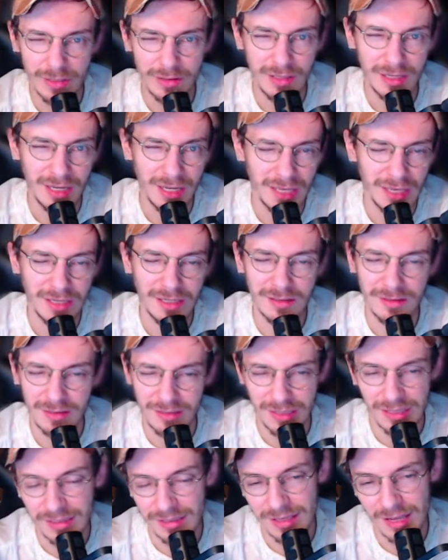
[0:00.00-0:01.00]
bit delayed.
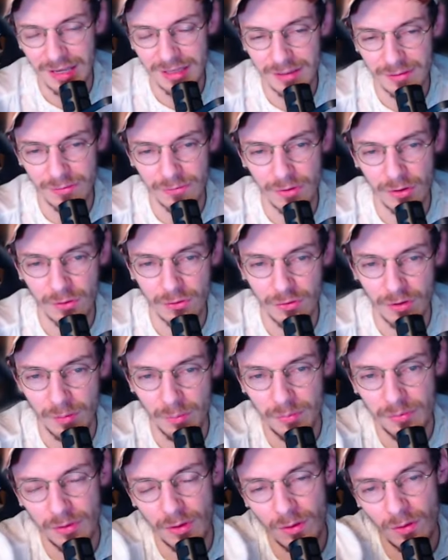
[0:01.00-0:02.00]
It kind of fucks
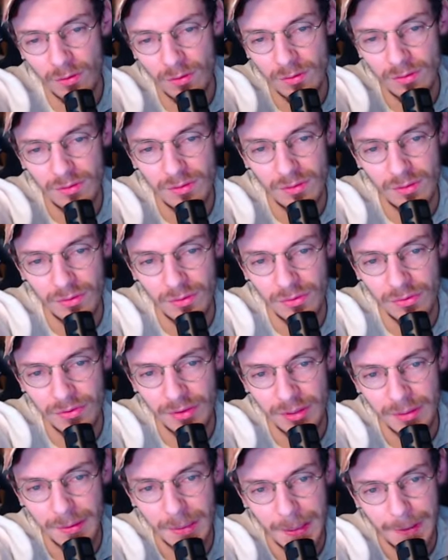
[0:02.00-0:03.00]
up the whole
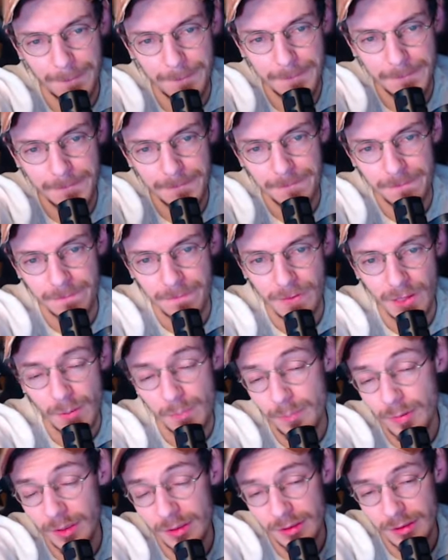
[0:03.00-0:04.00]
thing.
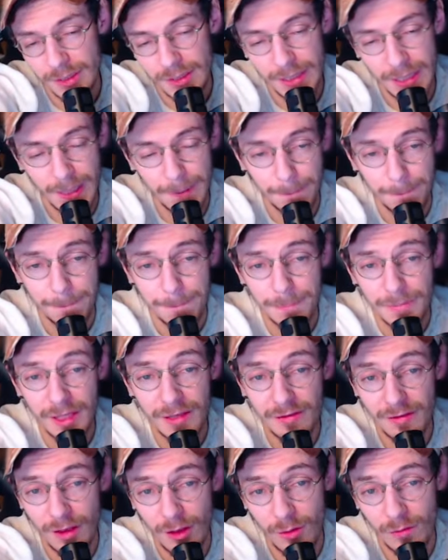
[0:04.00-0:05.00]
But yeah,
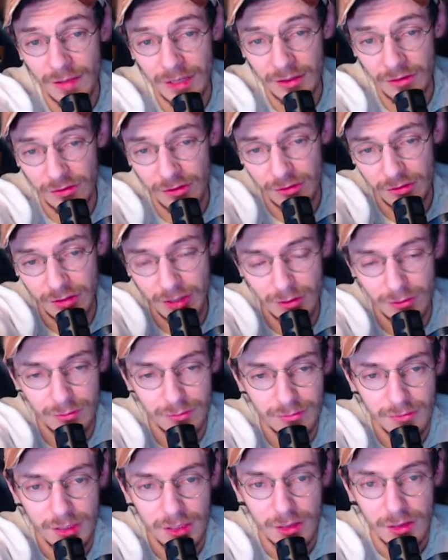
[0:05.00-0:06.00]
that's how Venge is now.
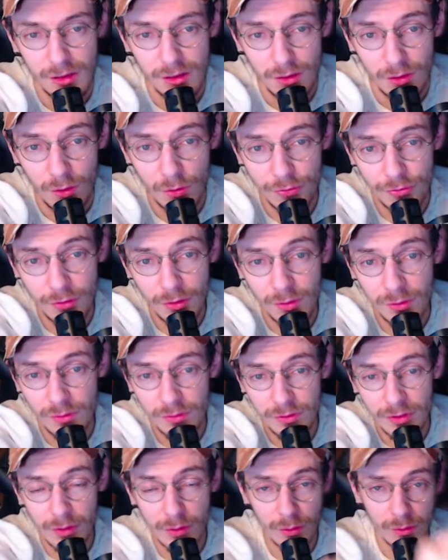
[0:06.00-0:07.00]
Also,
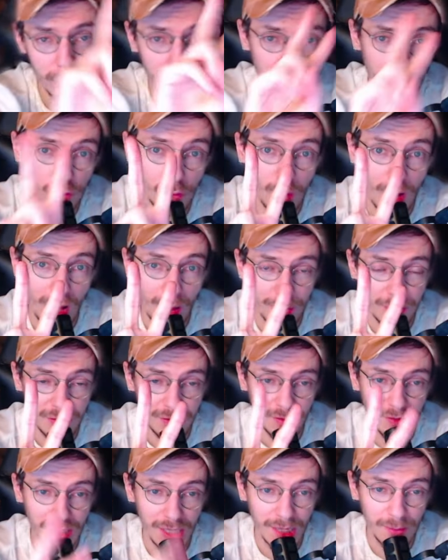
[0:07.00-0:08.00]
there are only 2
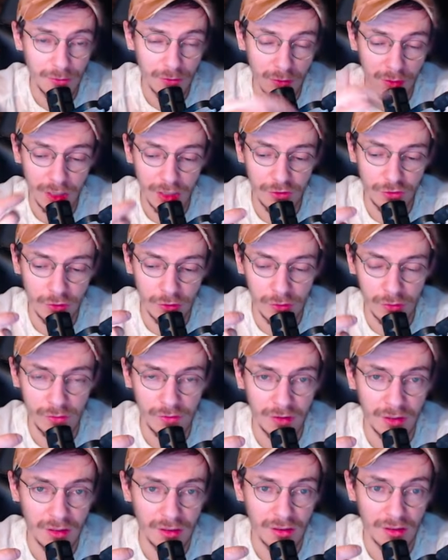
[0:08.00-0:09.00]
Harpies in the game, so unless you're
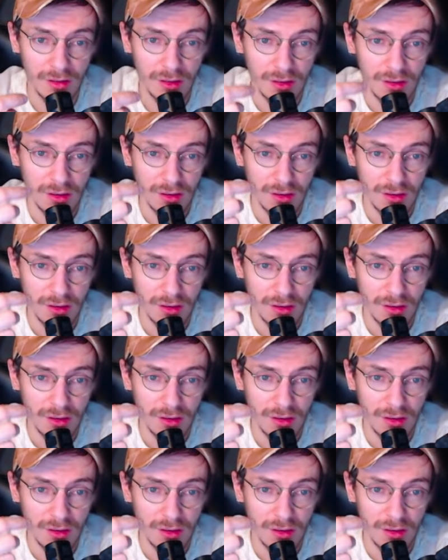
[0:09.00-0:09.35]
using